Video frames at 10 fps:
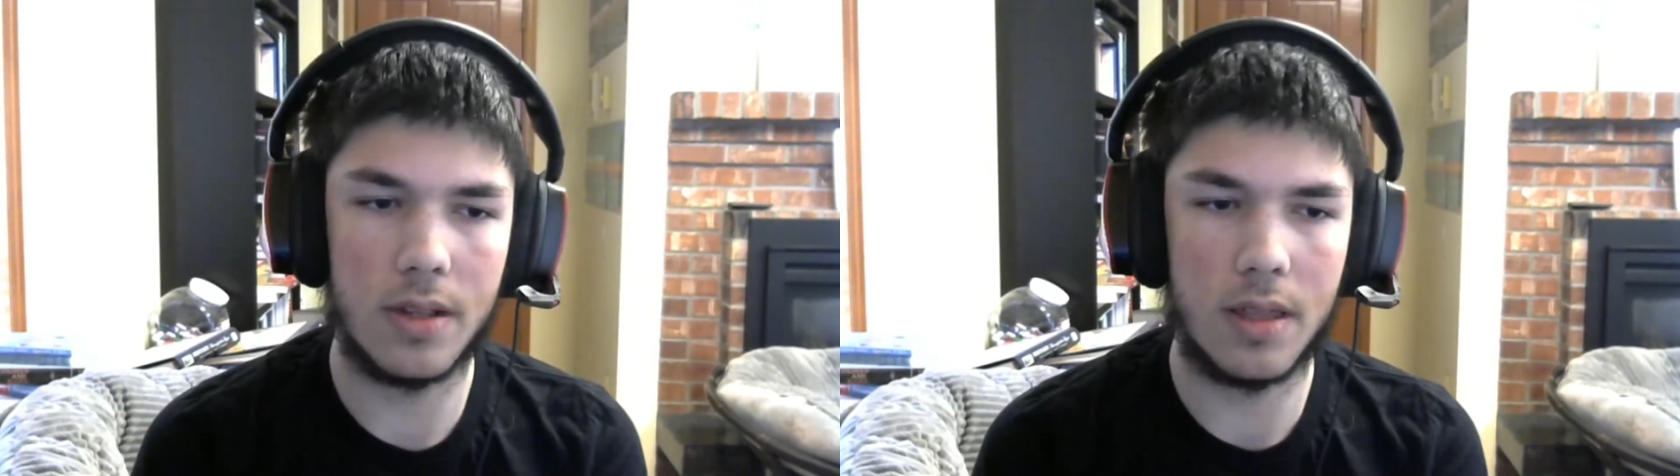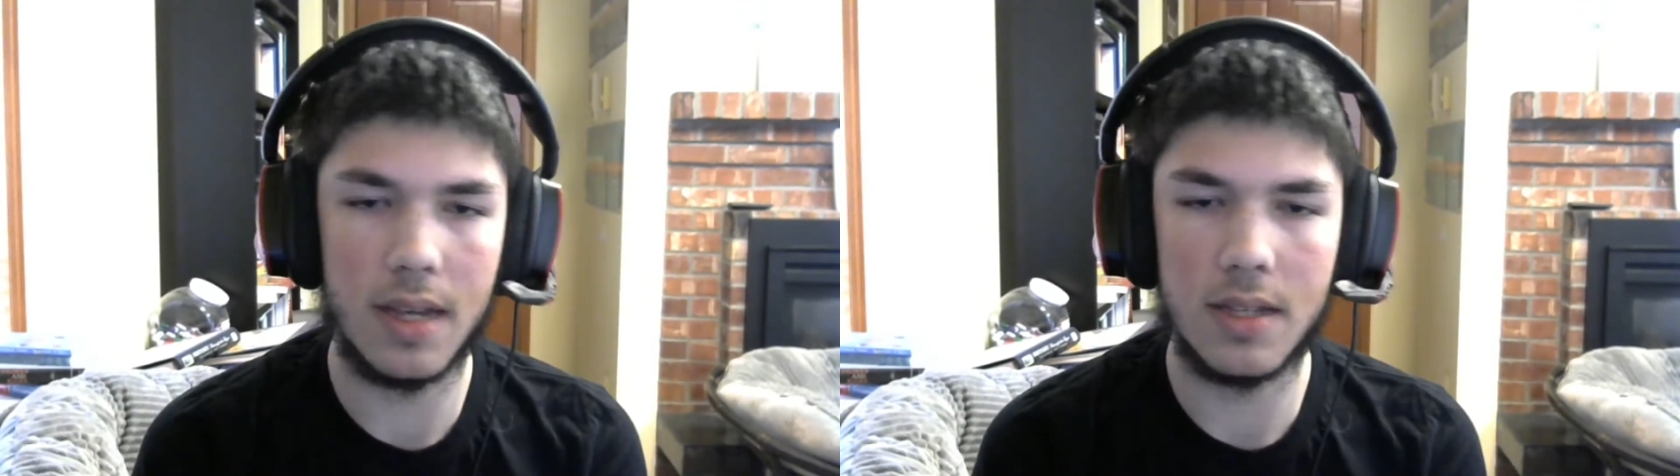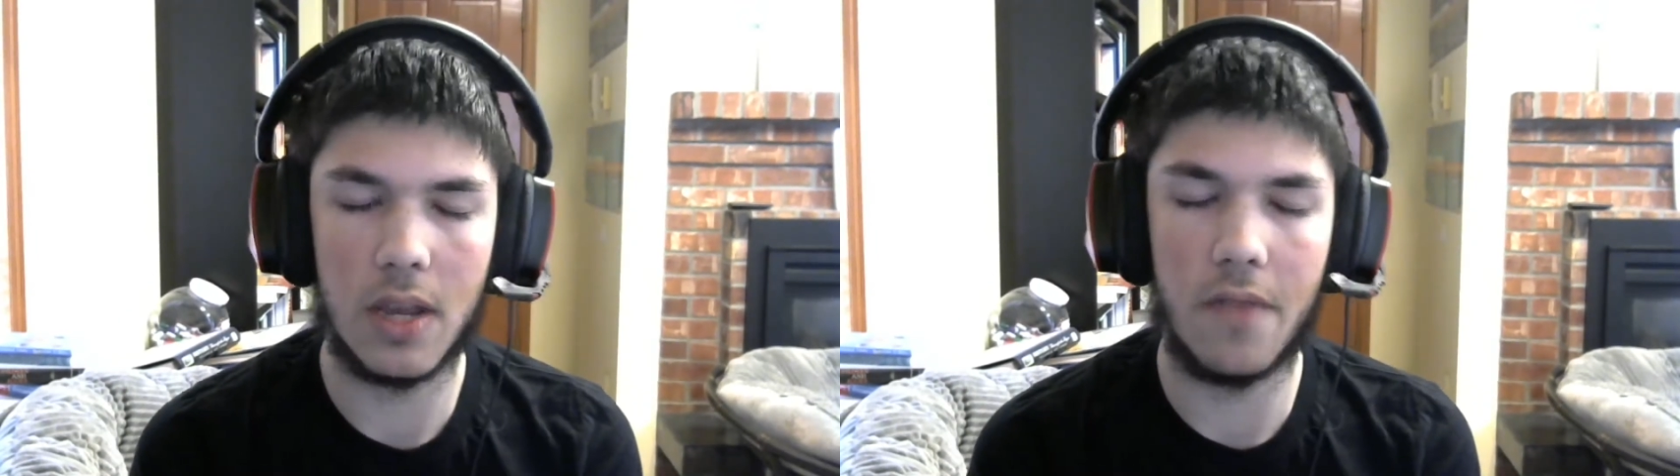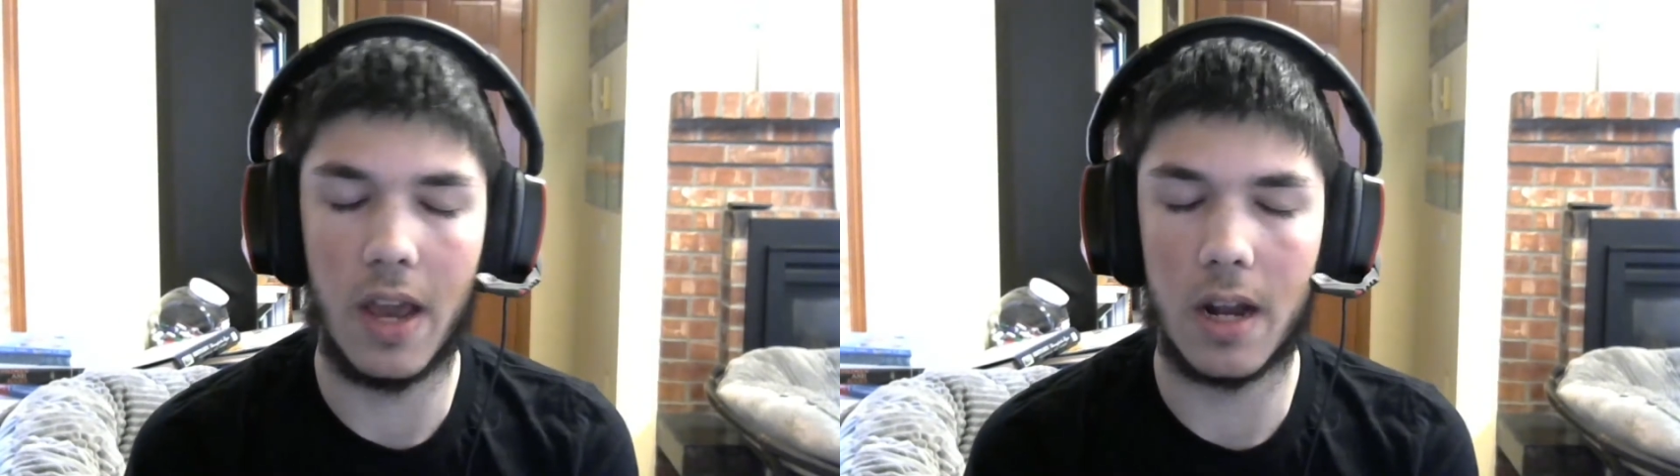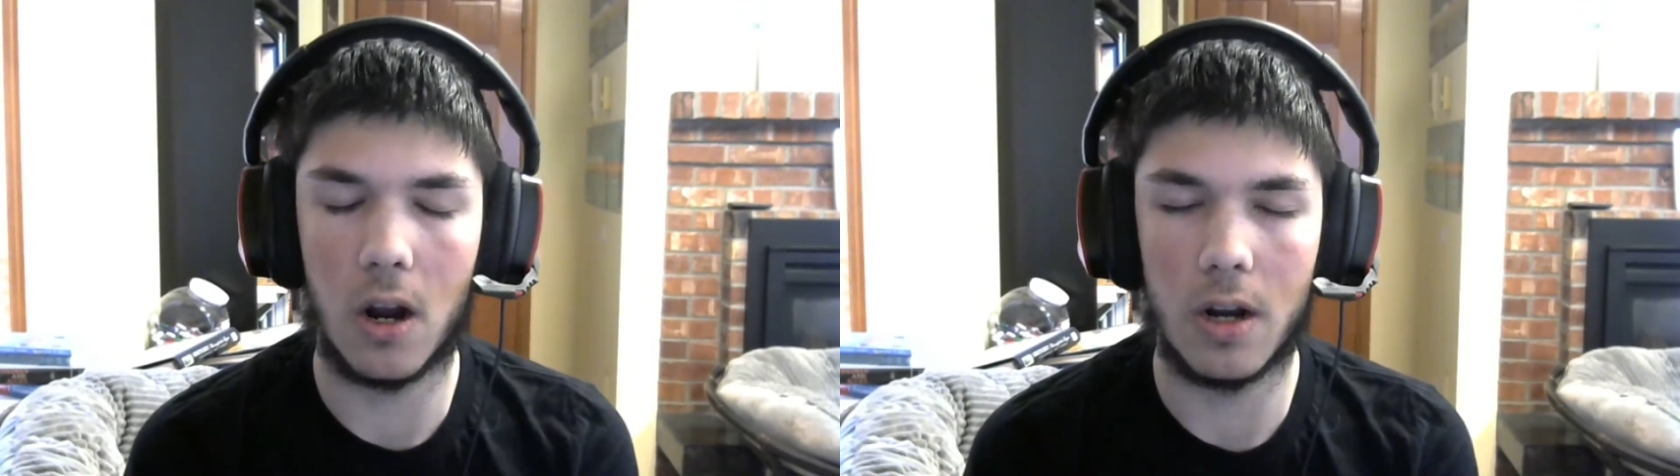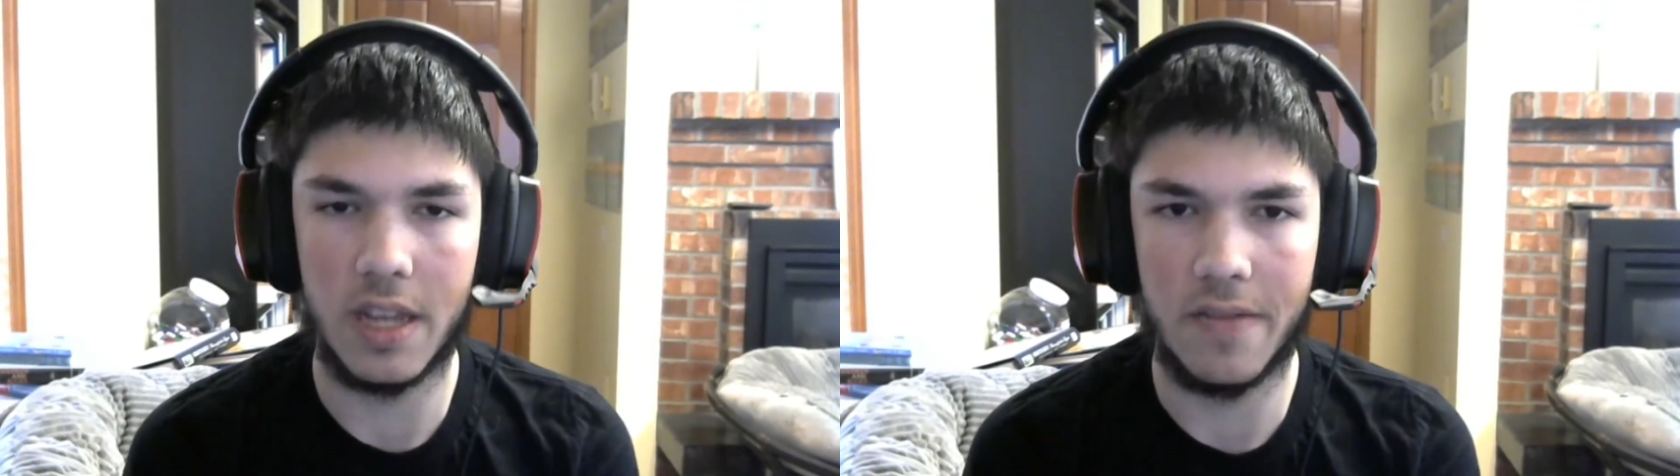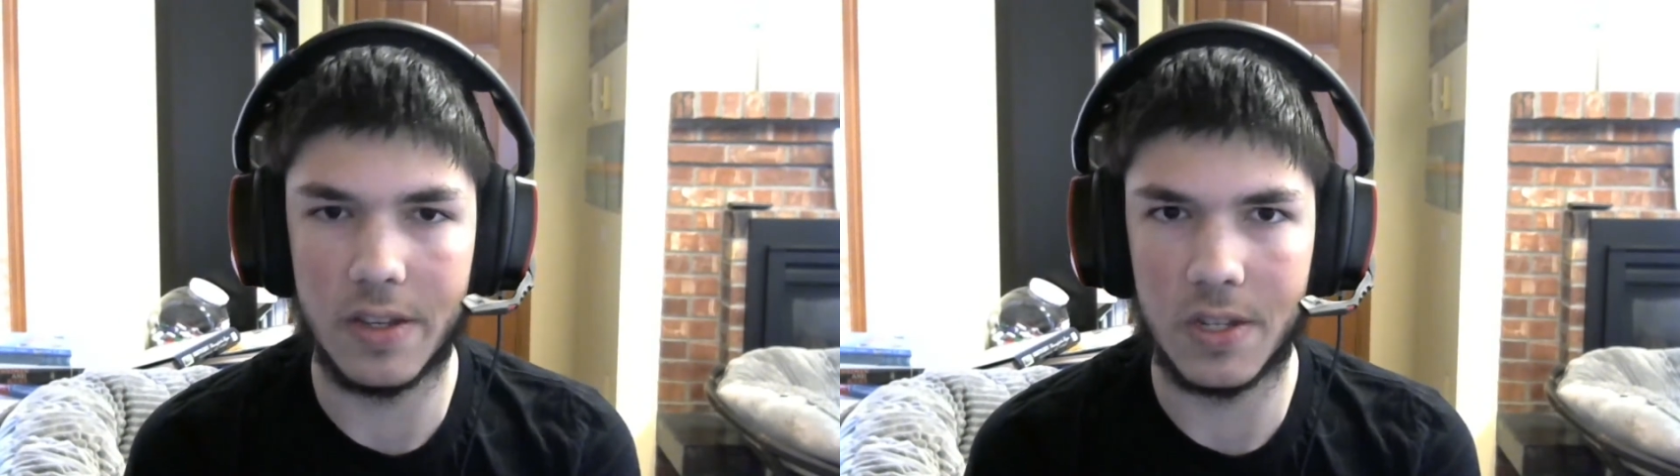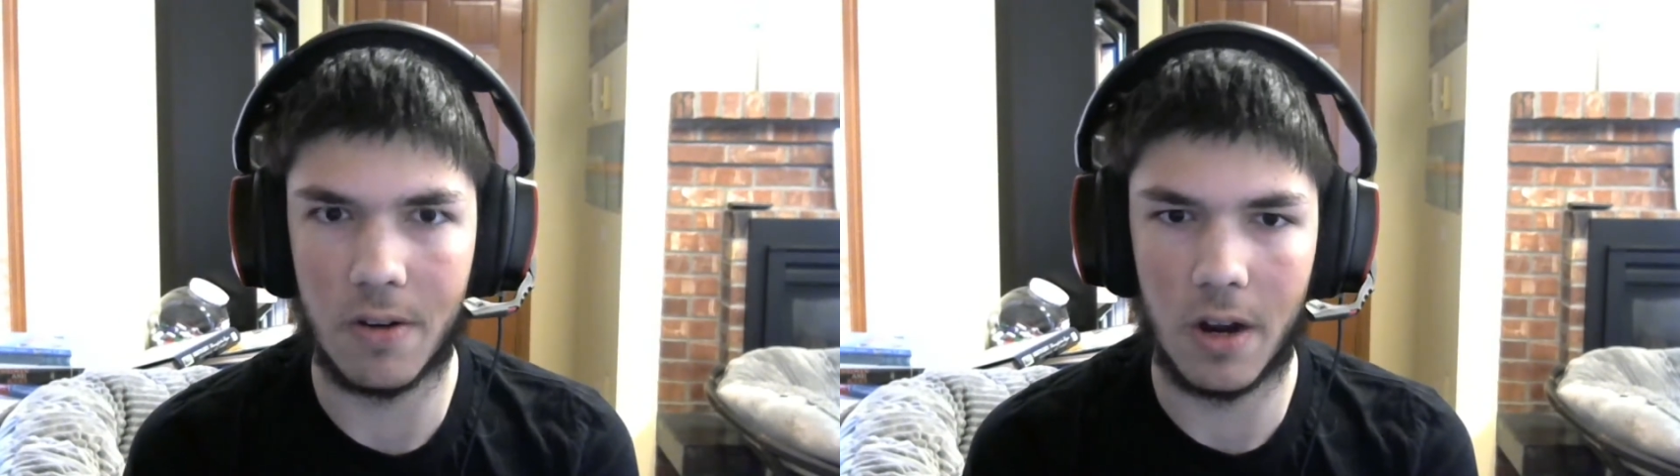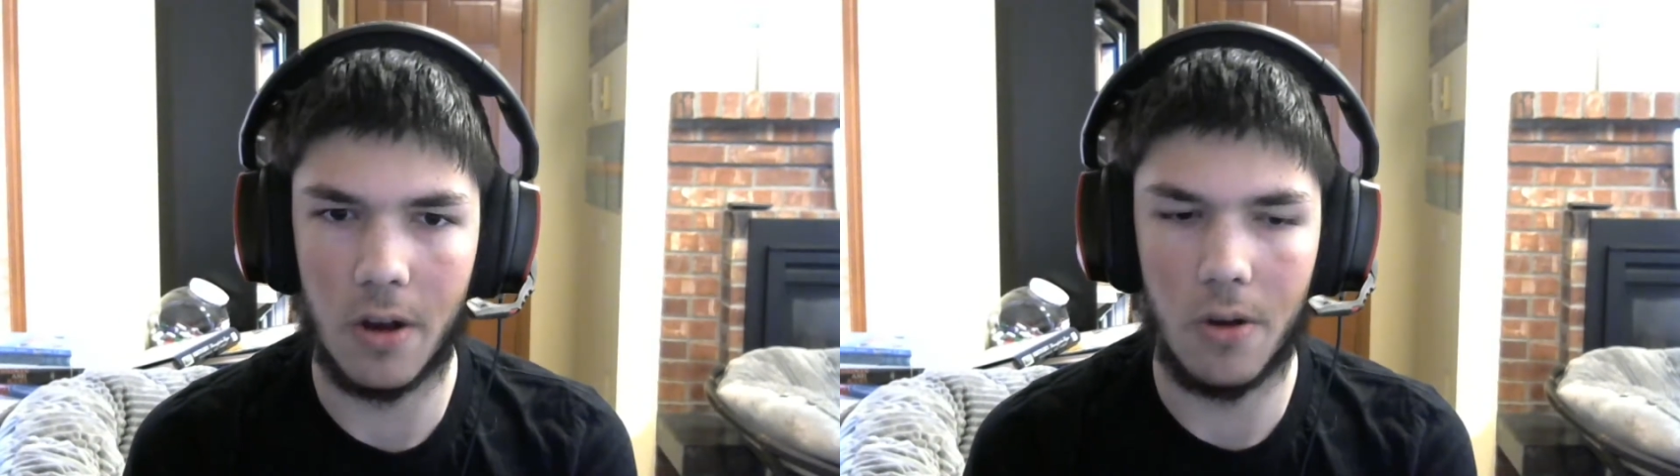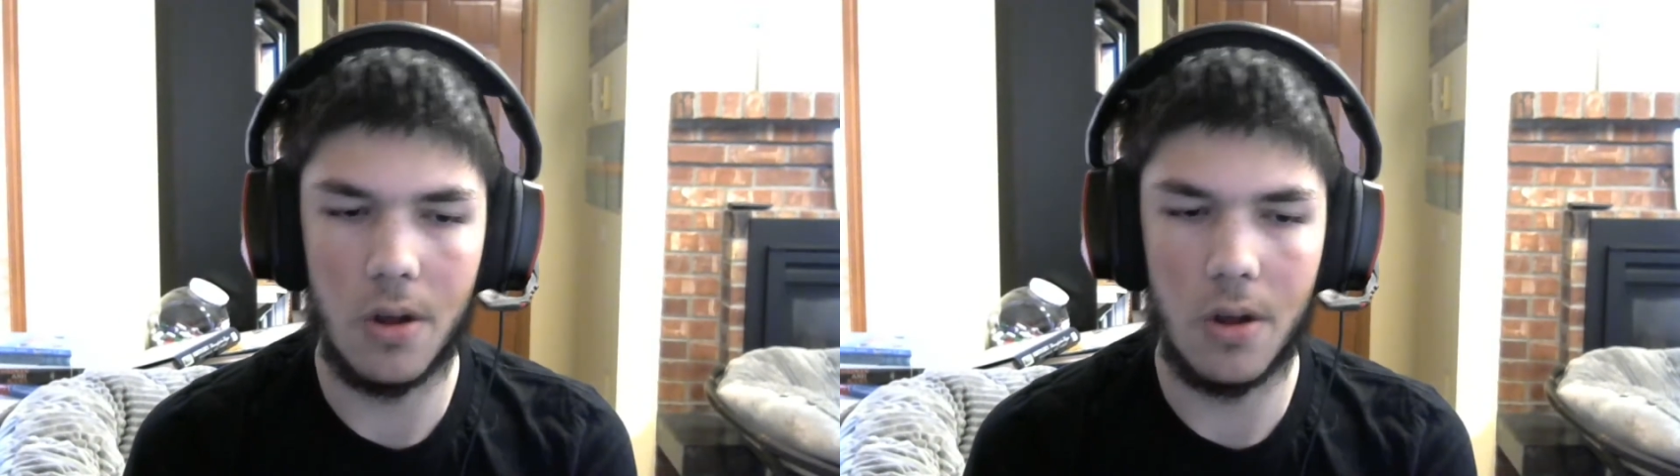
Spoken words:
things like Vanguard TV-0,